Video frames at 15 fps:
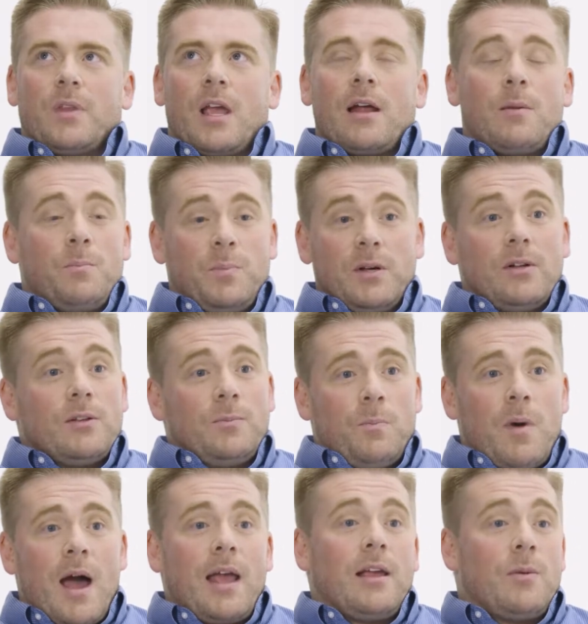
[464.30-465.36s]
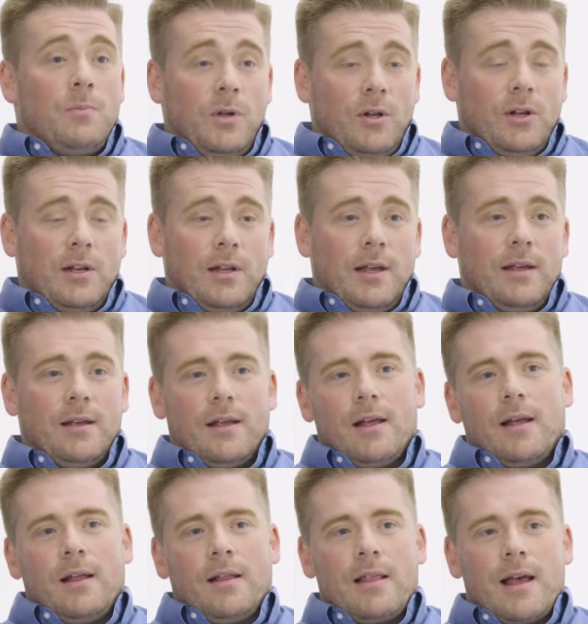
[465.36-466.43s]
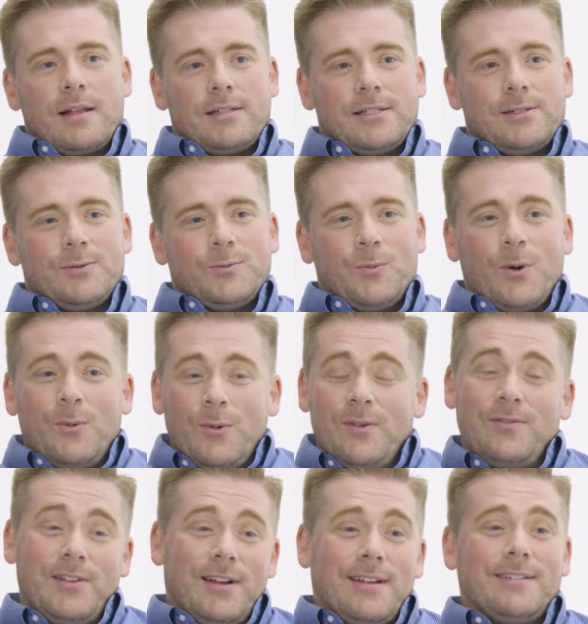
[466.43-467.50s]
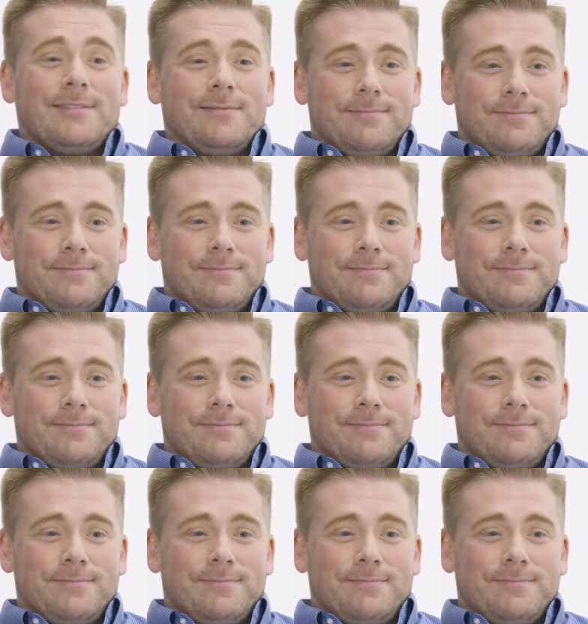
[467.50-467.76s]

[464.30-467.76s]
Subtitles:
kind of build my community. And that's what we've done.